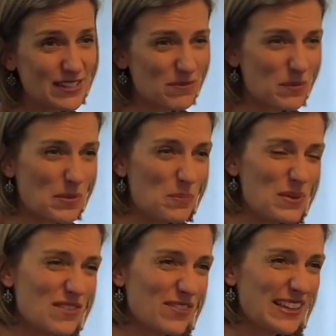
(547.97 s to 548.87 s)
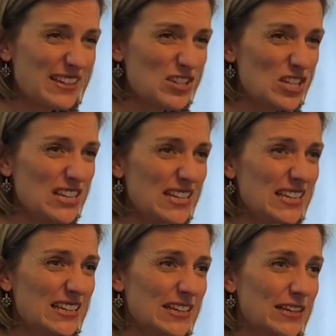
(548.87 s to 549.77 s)
from the B flat and G,
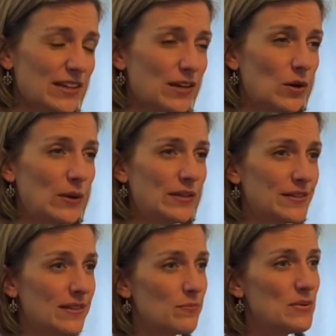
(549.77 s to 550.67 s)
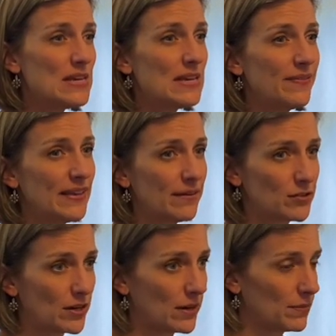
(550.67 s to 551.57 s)
going to the B and the F
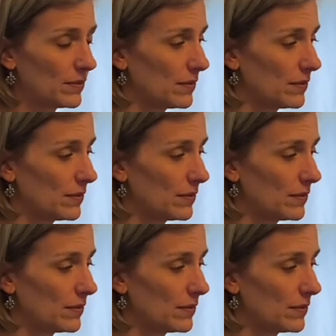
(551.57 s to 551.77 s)
sharp.